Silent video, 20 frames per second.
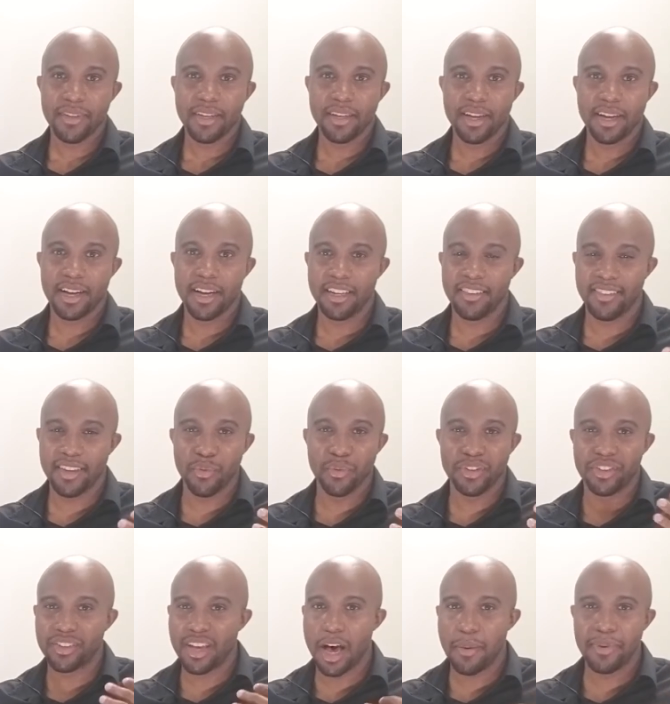because it
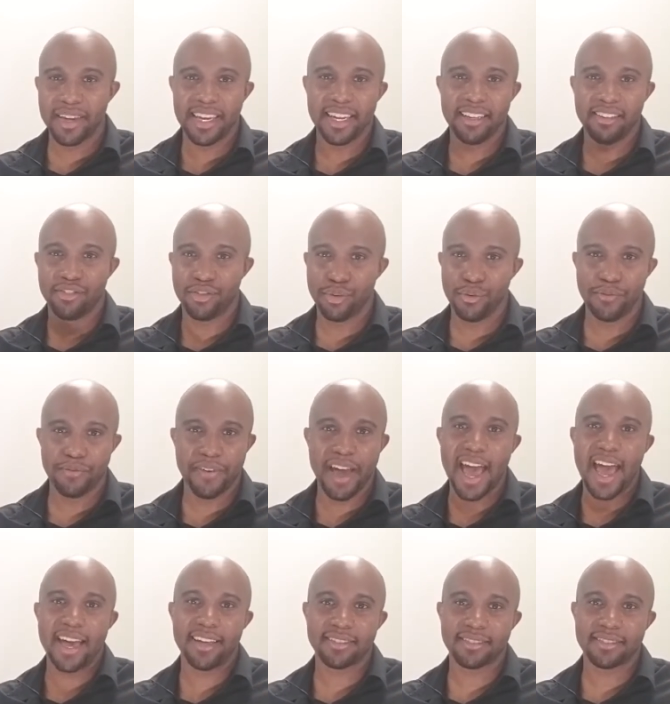was coming in too
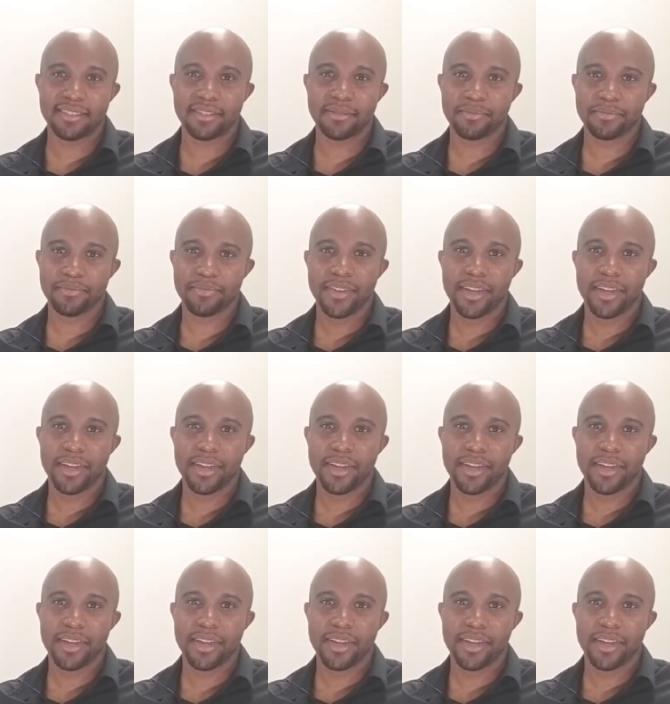fast.